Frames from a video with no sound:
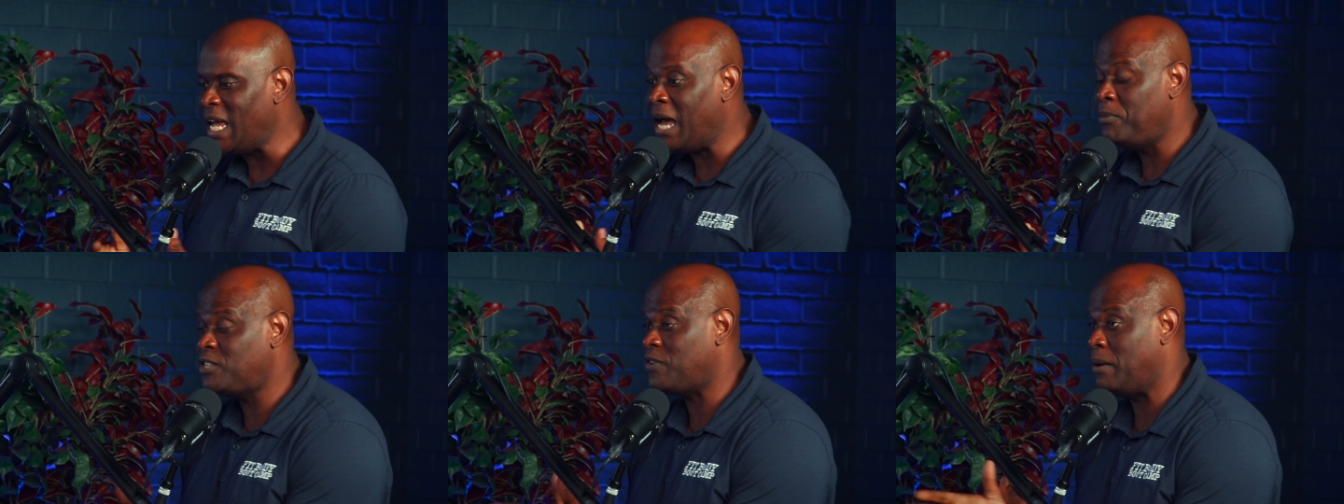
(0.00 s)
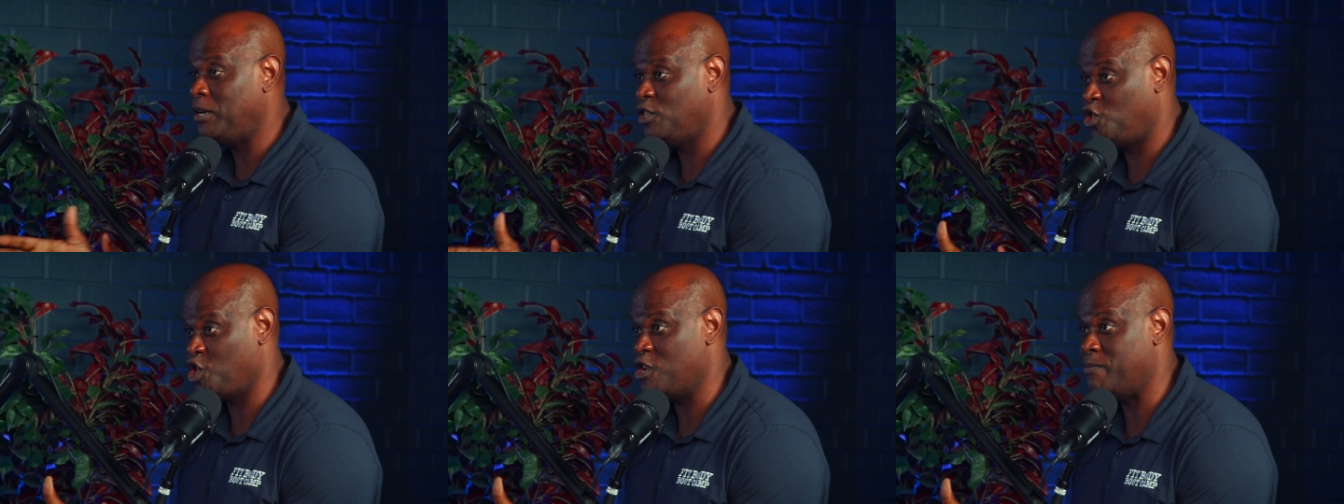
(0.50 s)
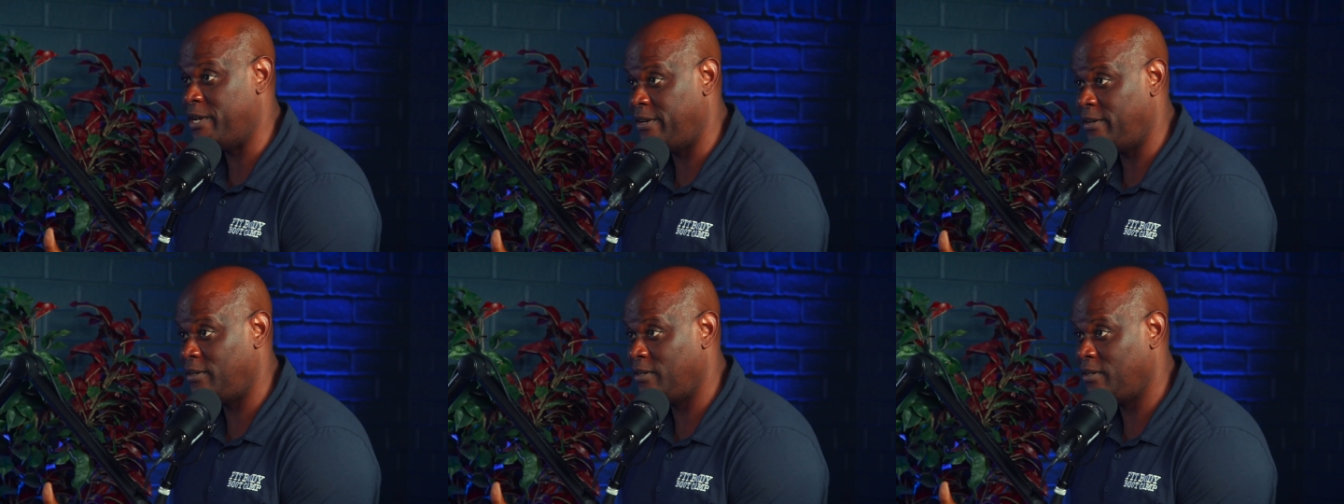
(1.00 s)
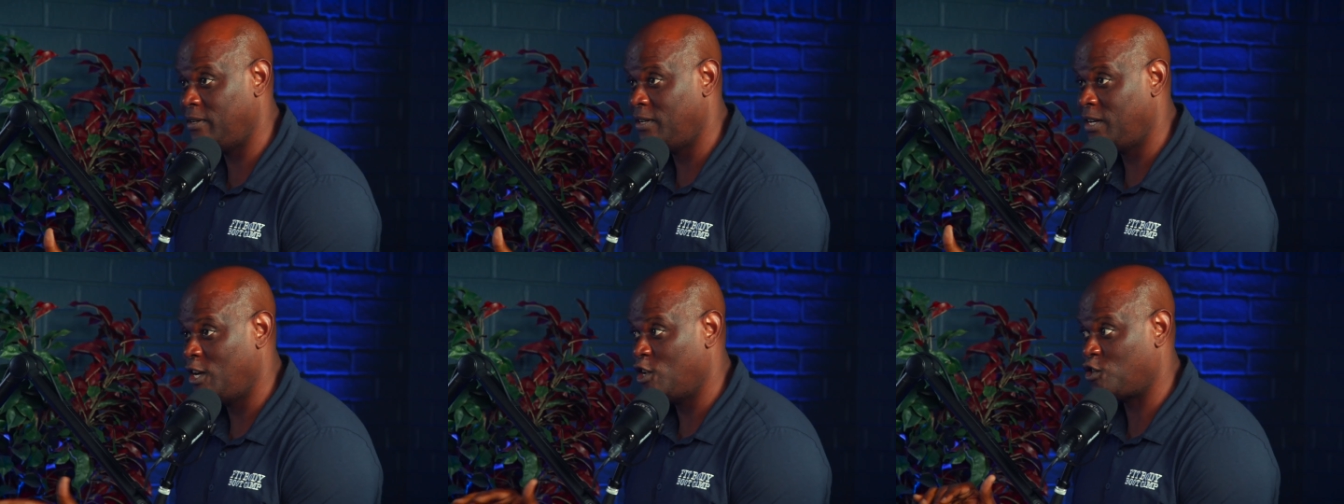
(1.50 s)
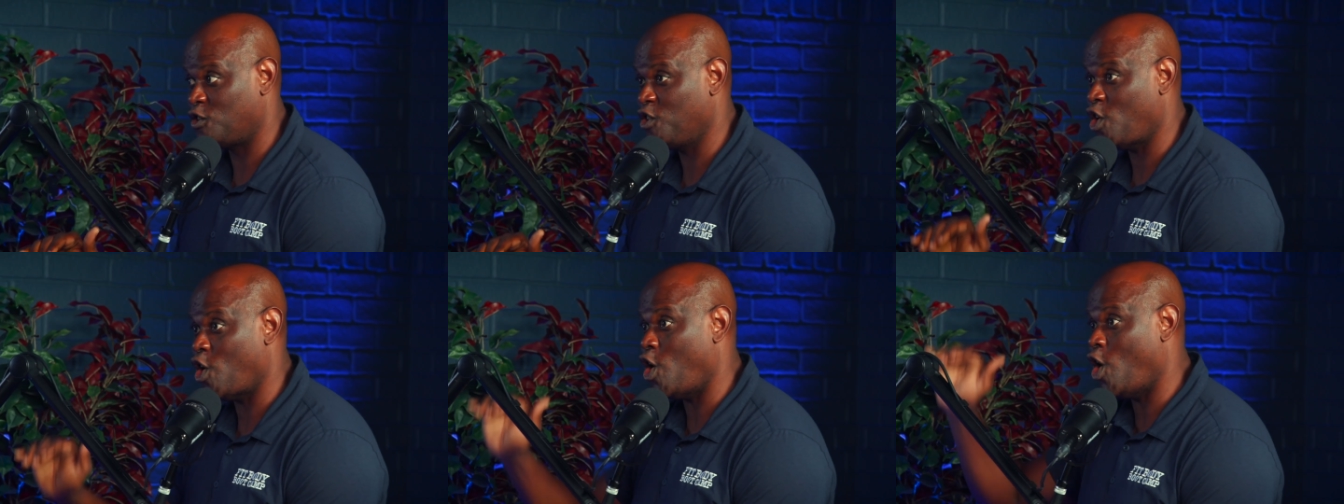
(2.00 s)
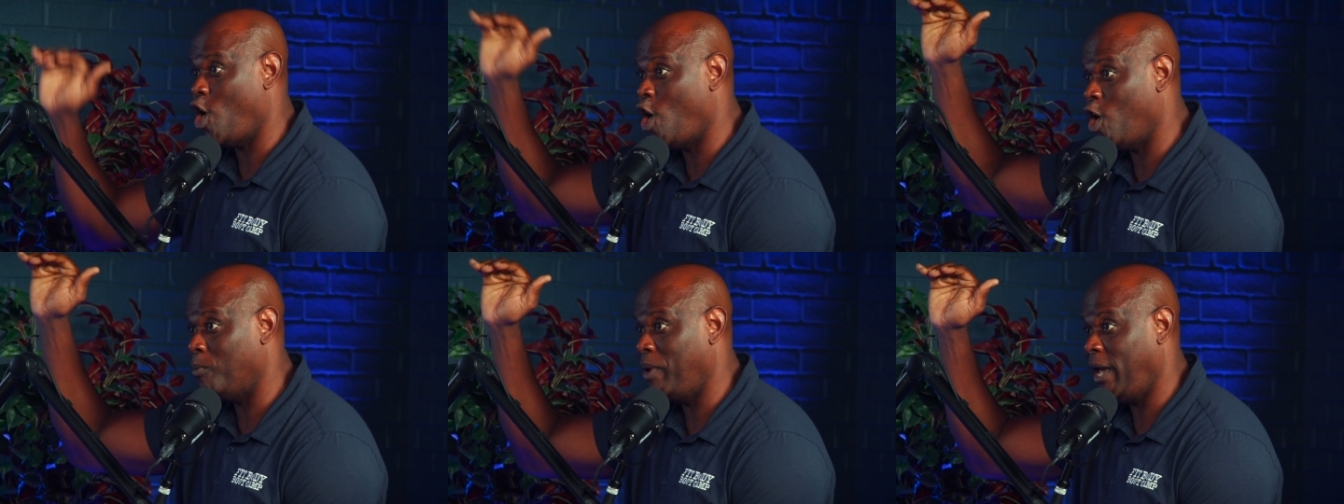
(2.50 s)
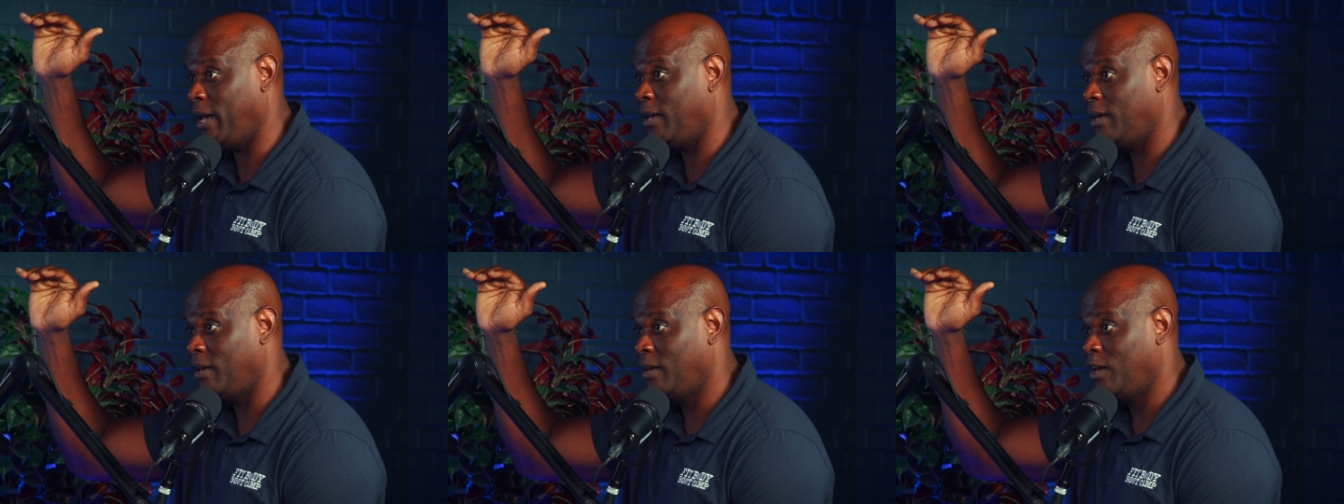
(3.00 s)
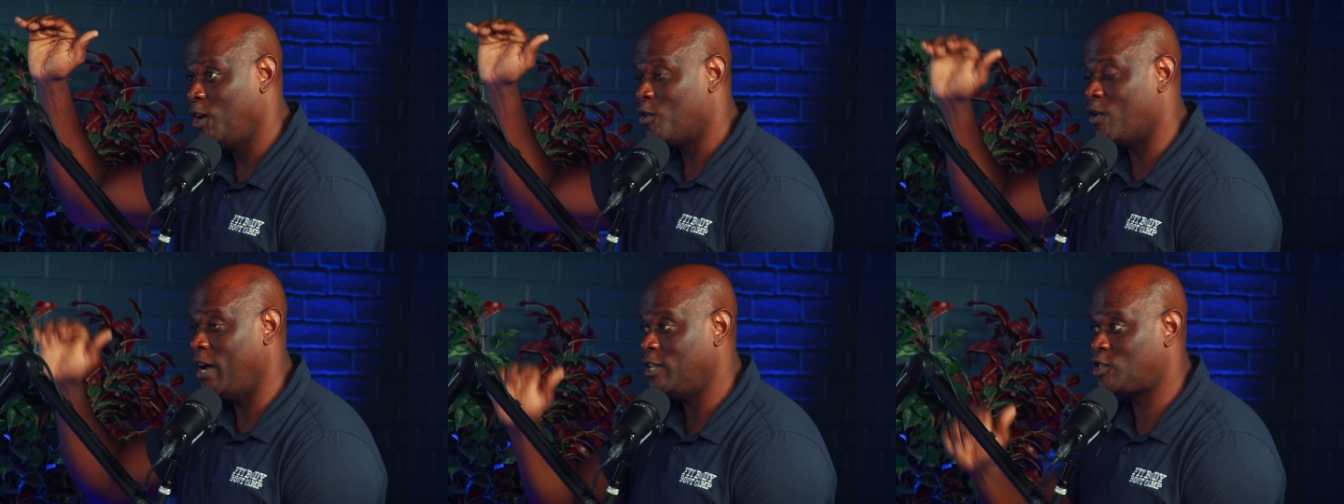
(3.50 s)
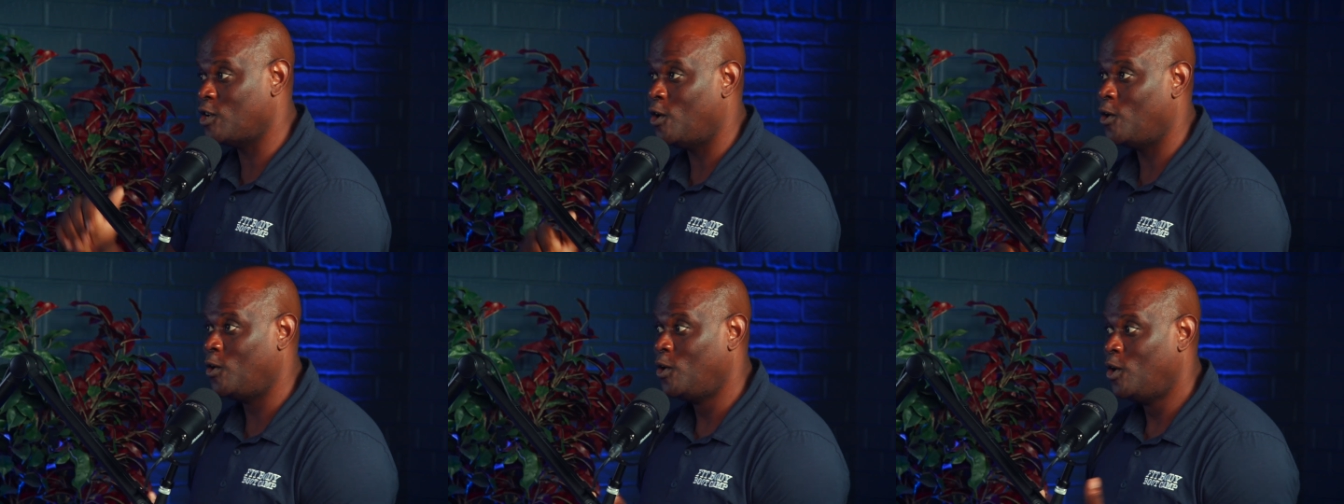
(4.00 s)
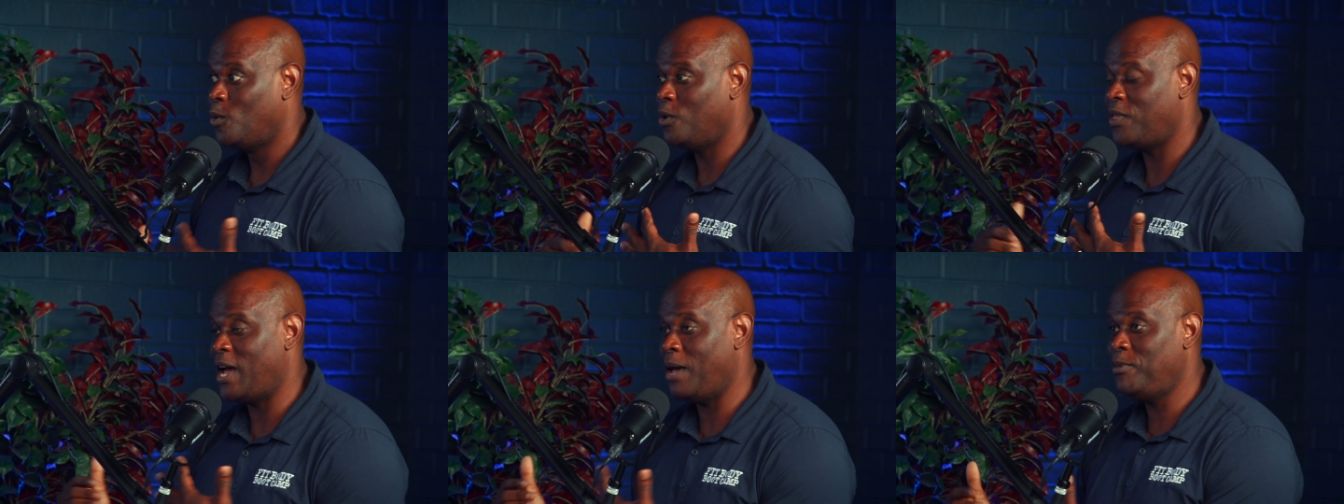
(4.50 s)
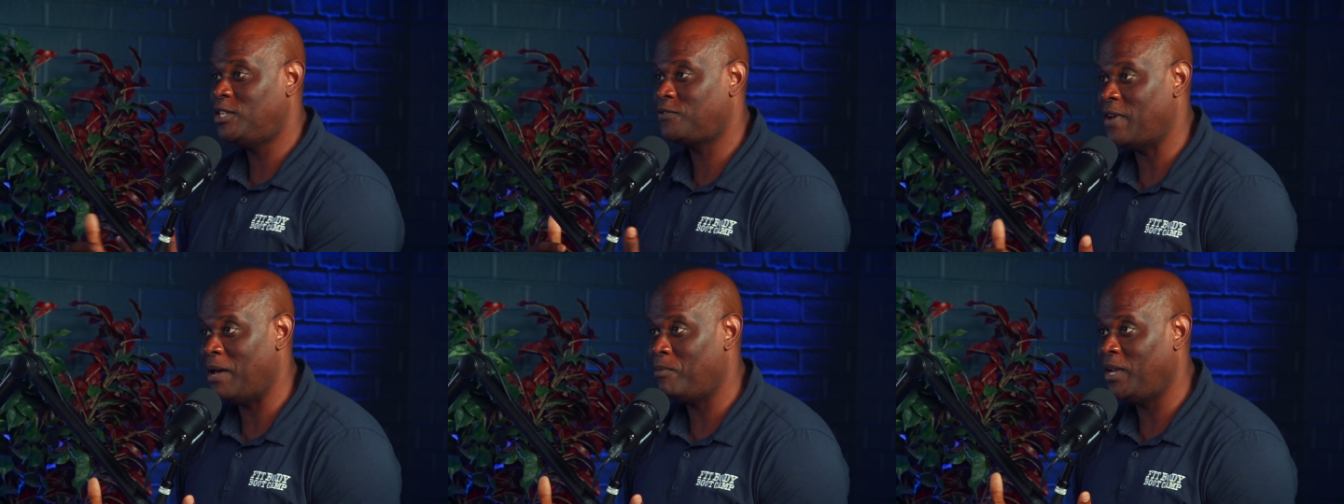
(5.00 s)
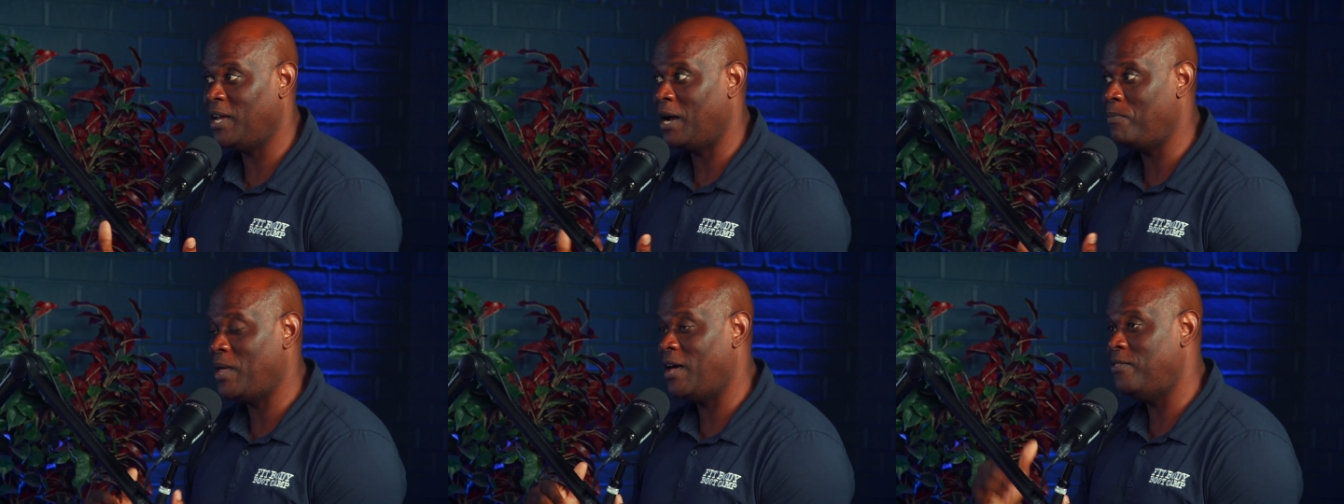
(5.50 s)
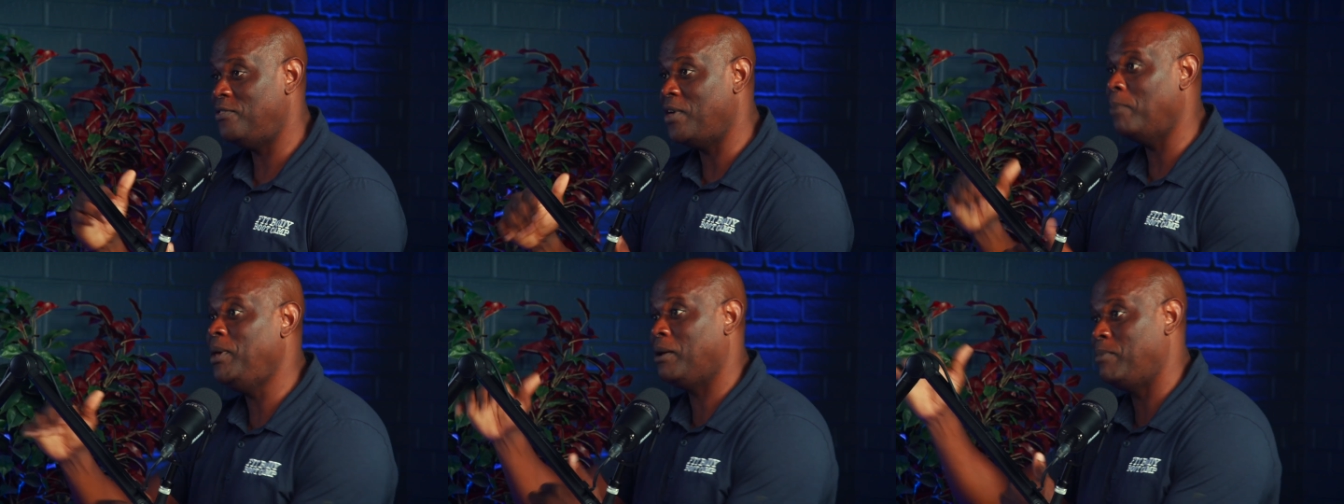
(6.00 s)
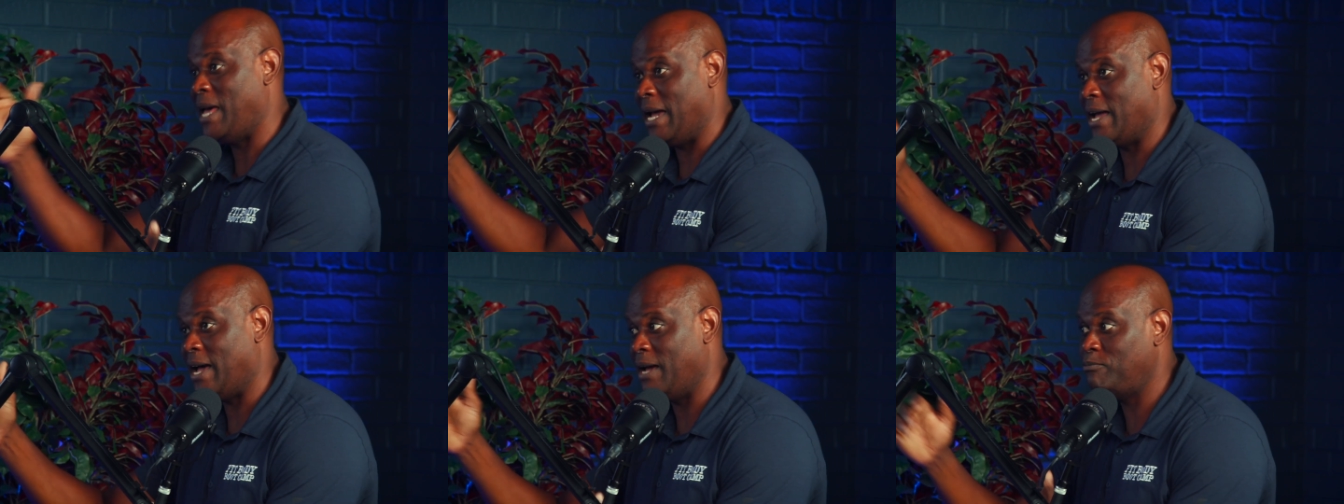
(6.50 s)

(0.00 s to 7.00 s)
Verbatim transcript: Abby's family's German, mm. so they're all big, mm-hmm. right? So with Abby's family, I'm not the big black guy.